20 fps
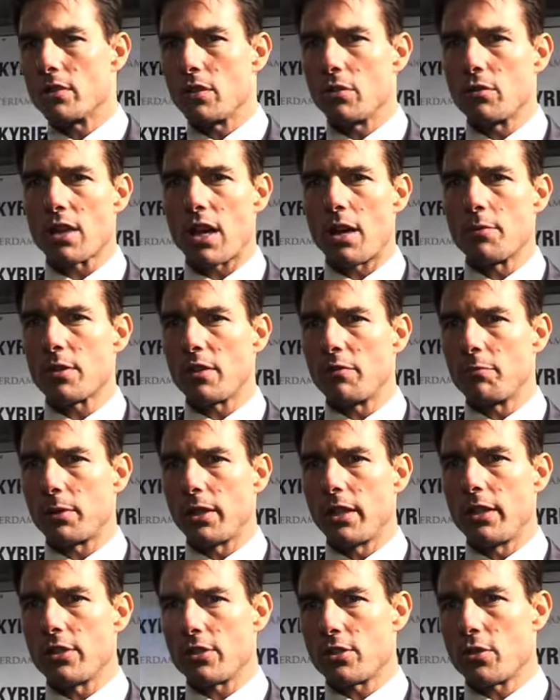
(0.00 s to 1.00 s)
two times I've
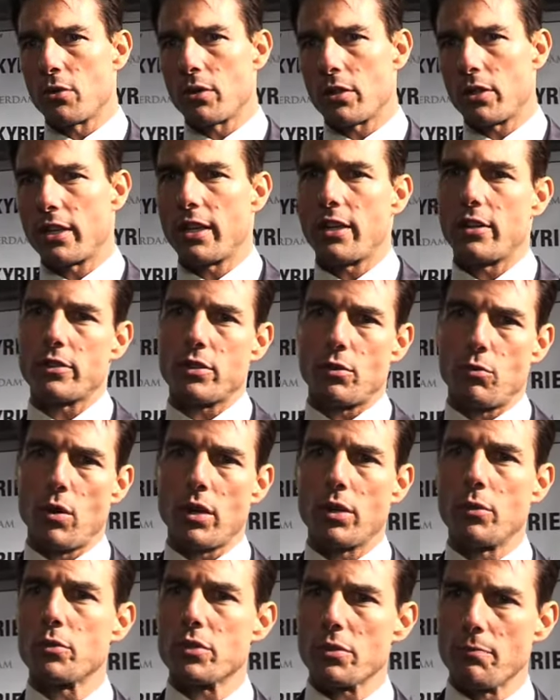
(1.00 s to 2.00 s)
played historical character.
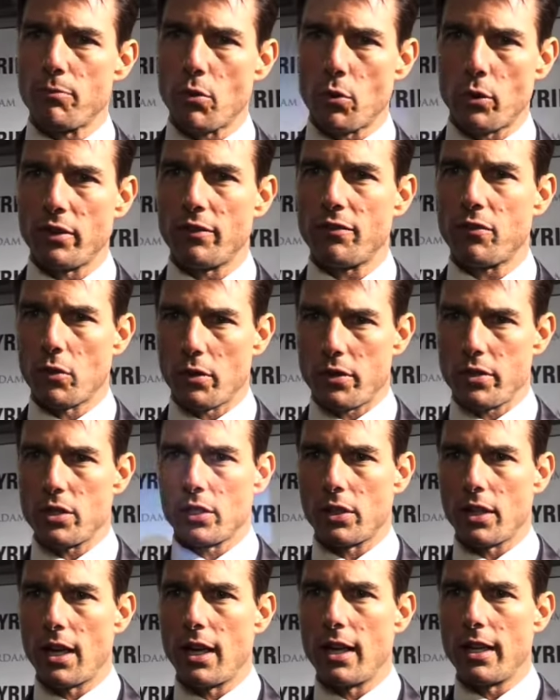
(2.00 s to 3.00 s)
One was in Born the Fourth of
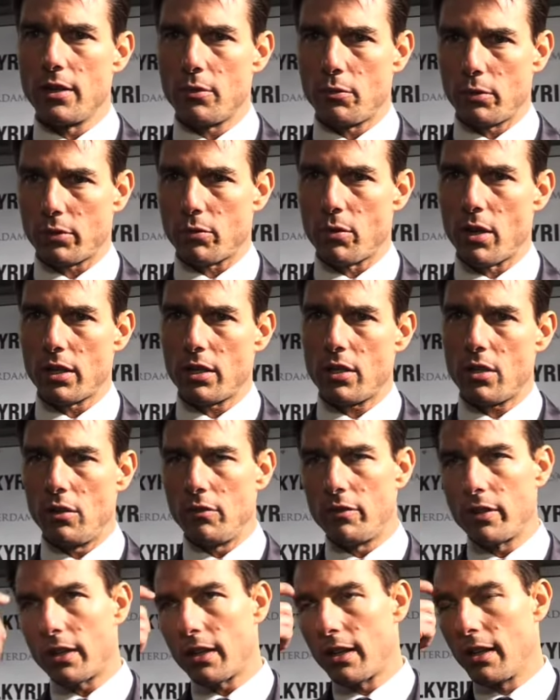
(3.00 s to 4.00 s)
July with Ron
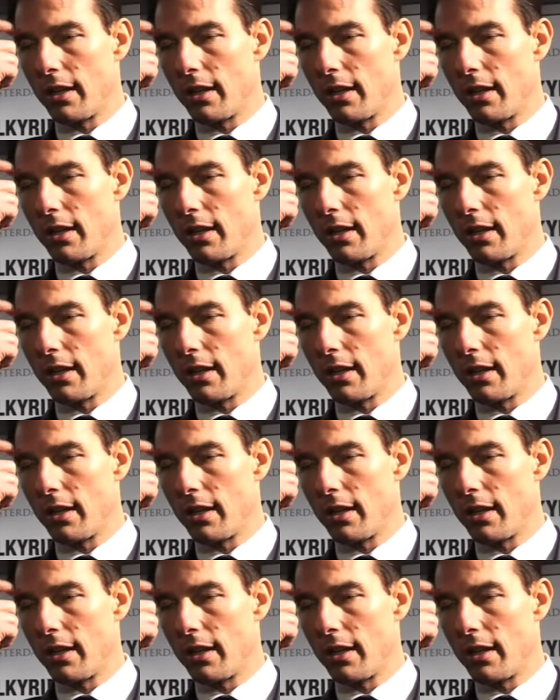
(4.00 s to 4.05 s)
Kovic,